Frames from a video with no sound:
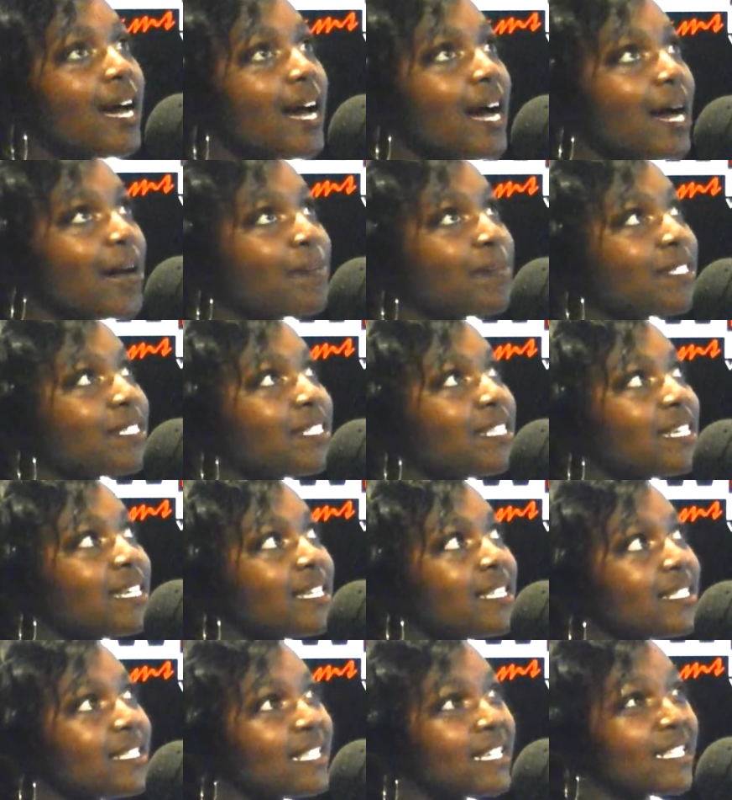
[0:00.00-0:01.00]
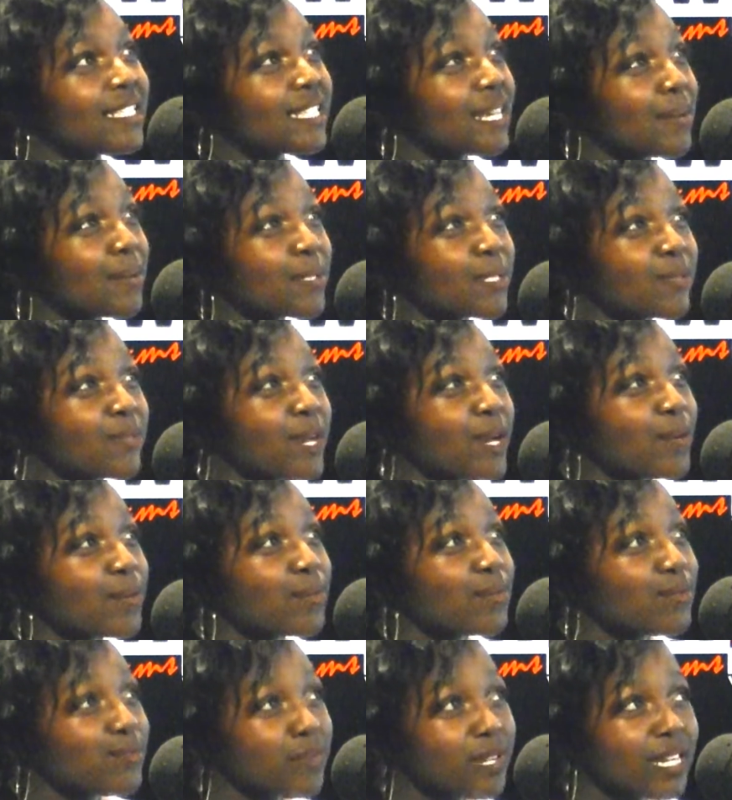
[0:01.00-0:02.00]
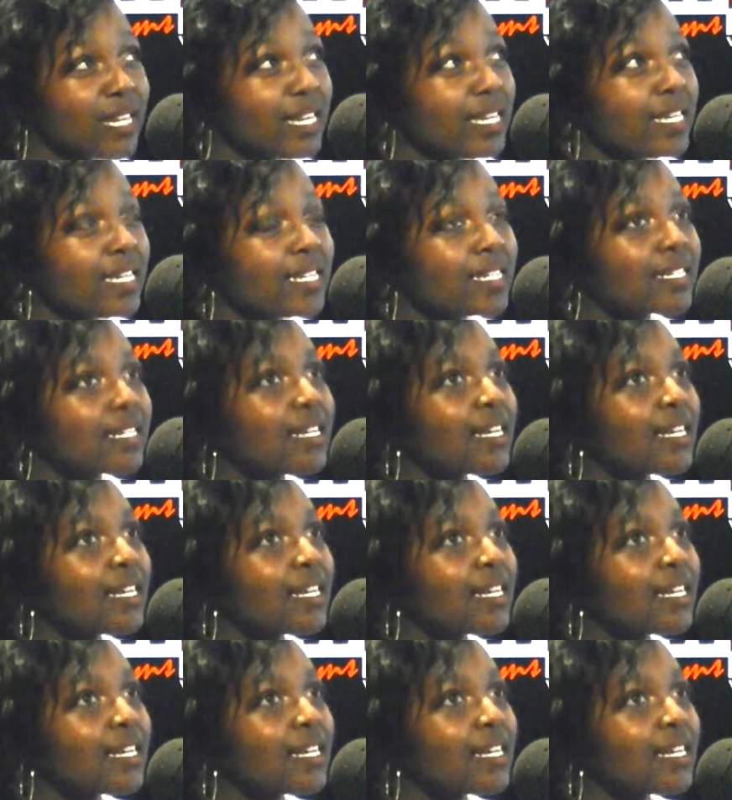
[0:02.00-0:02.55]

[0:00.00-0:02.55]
I've been singing since I was around three.